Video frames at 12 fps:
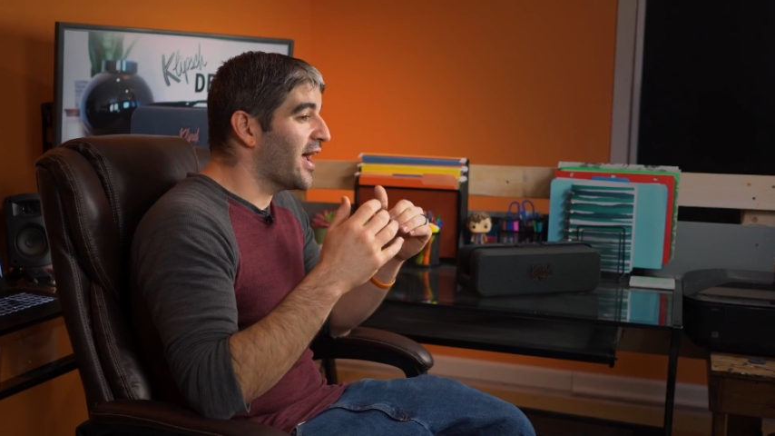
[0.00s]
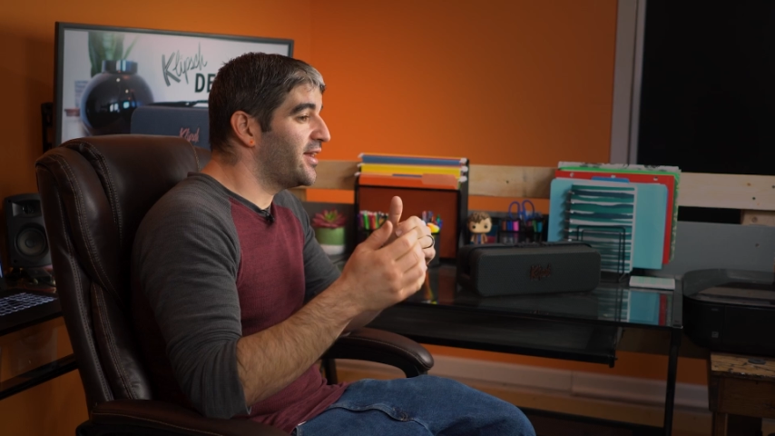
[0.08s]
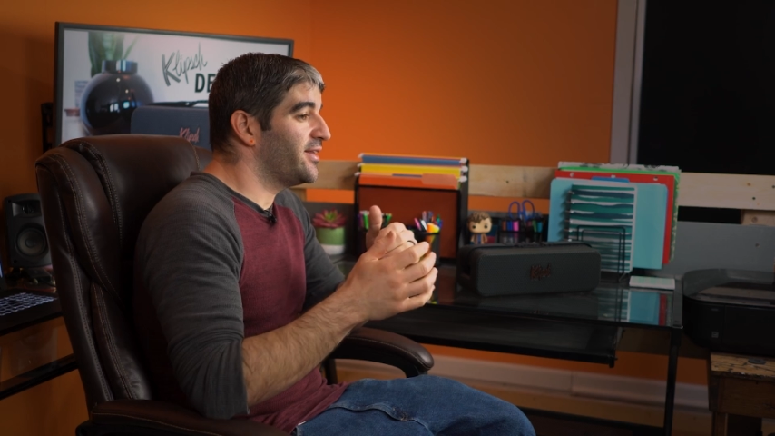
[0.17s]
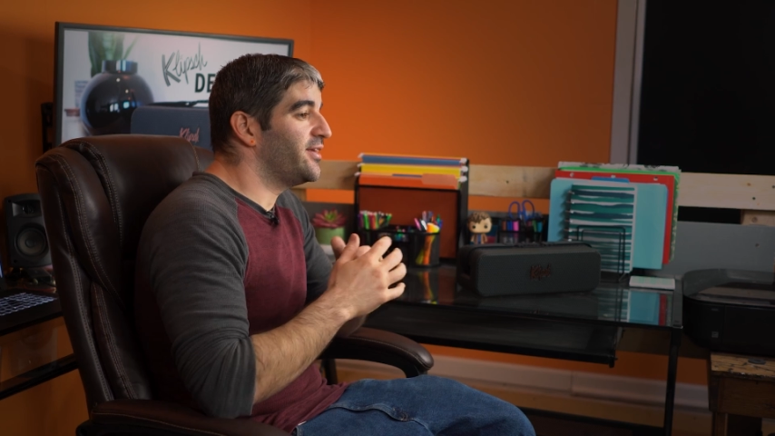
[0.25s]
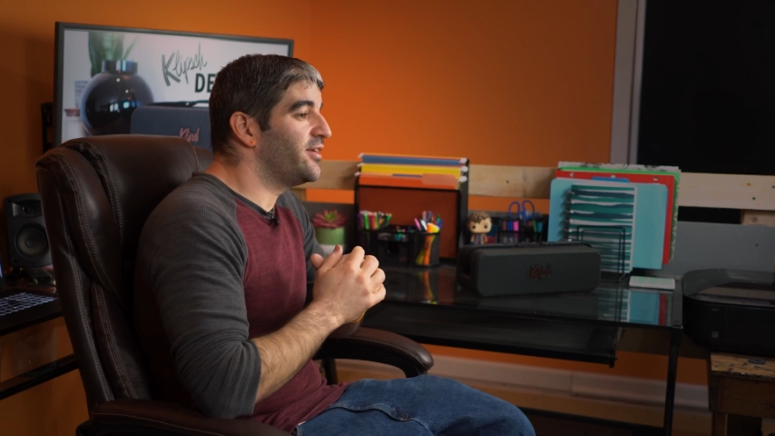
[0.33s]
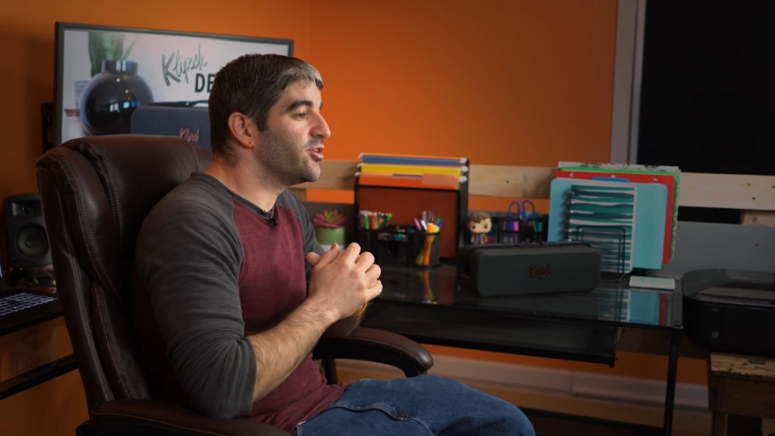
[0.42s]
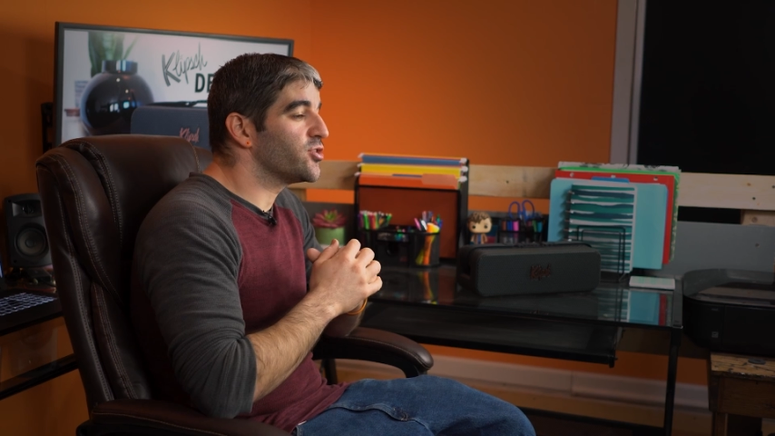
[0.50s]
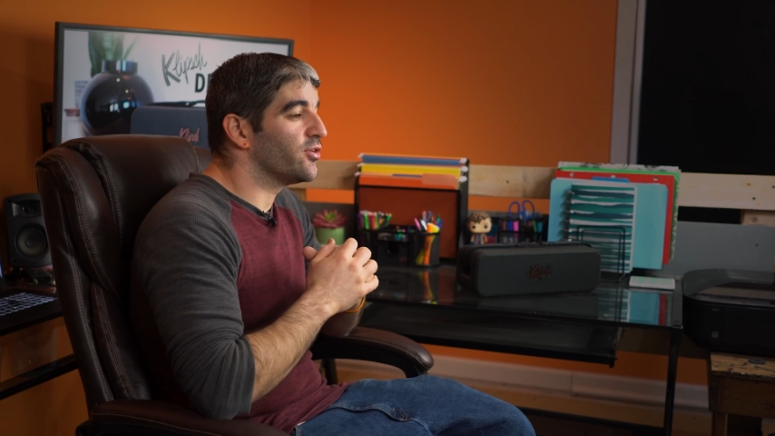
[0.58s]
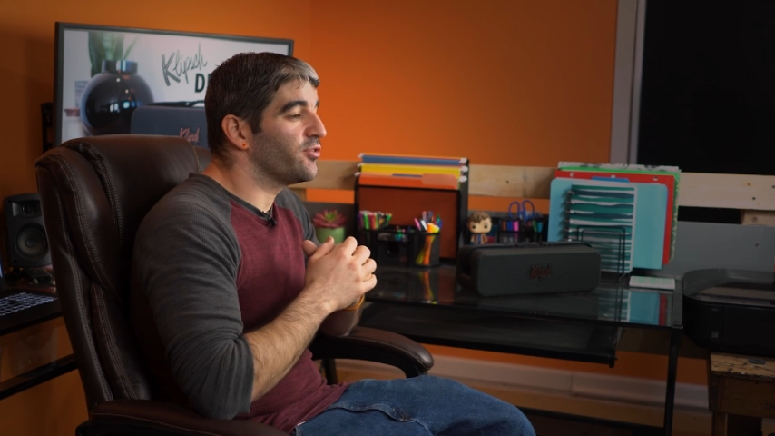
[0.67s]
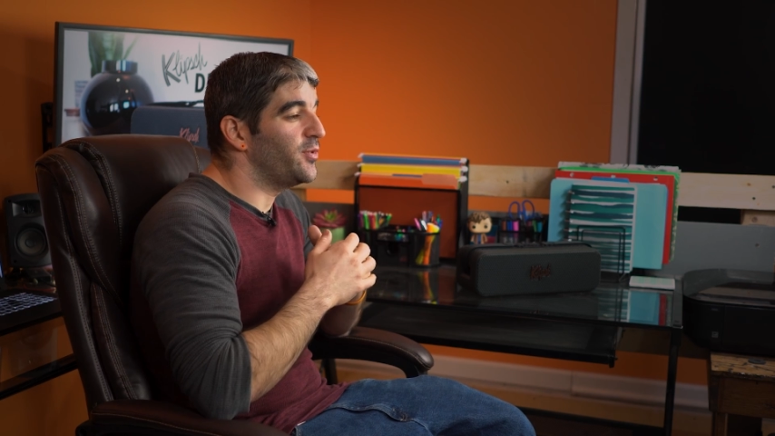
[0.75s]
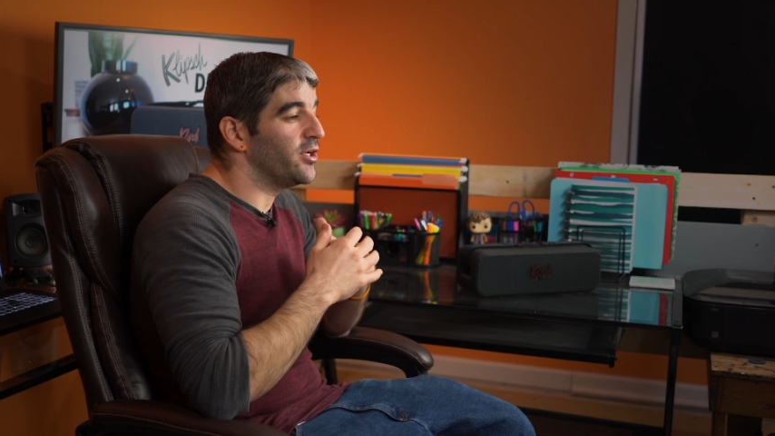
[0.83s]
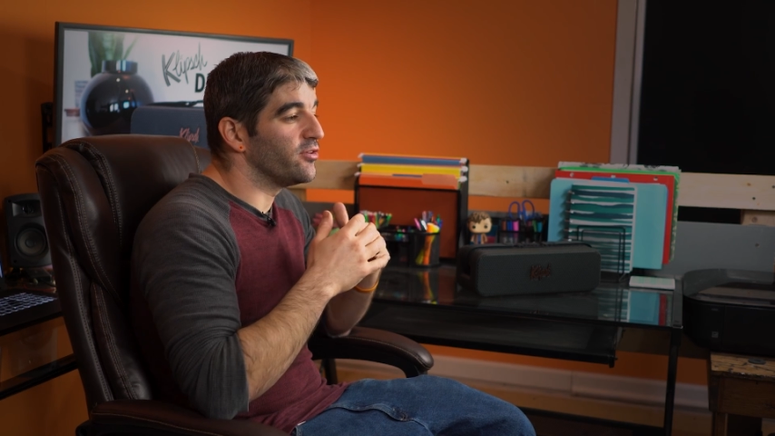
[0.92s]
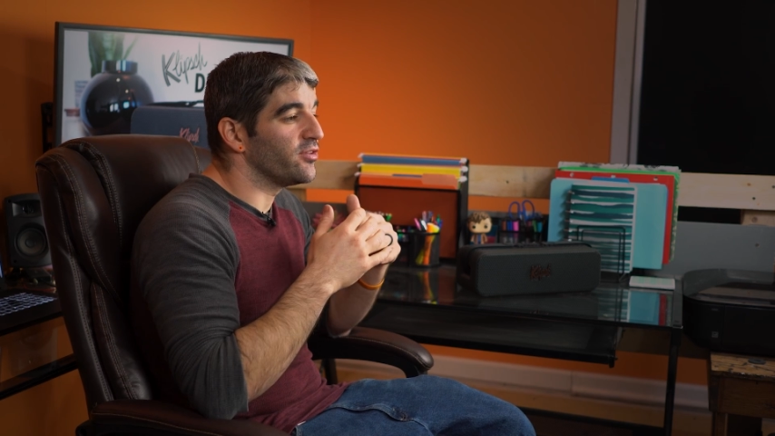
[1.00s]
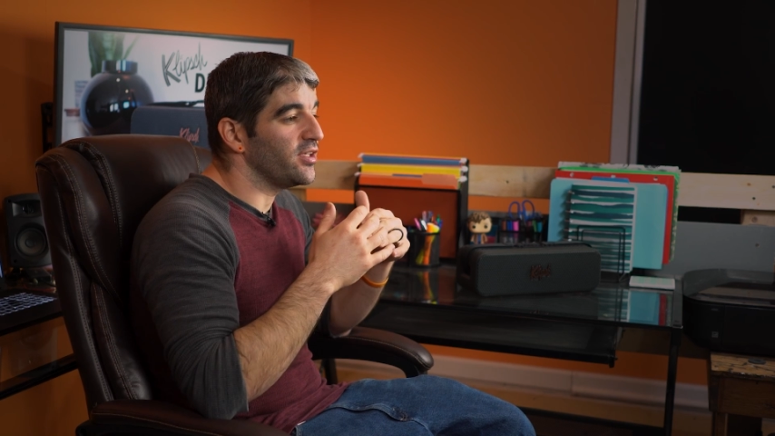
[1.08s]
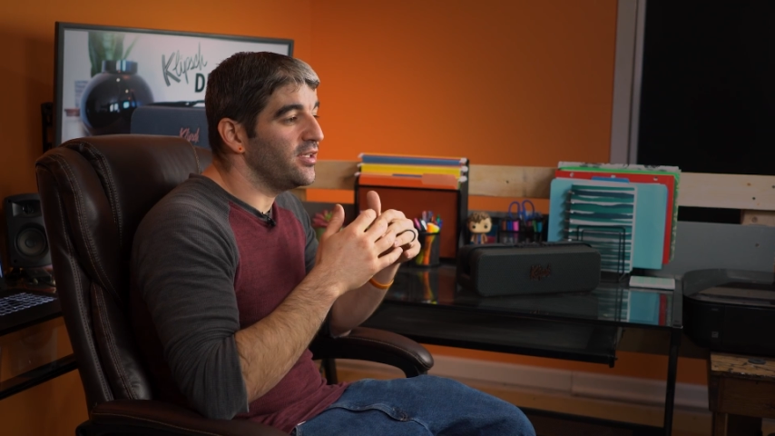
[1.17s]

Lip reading: Adding the additional speakers,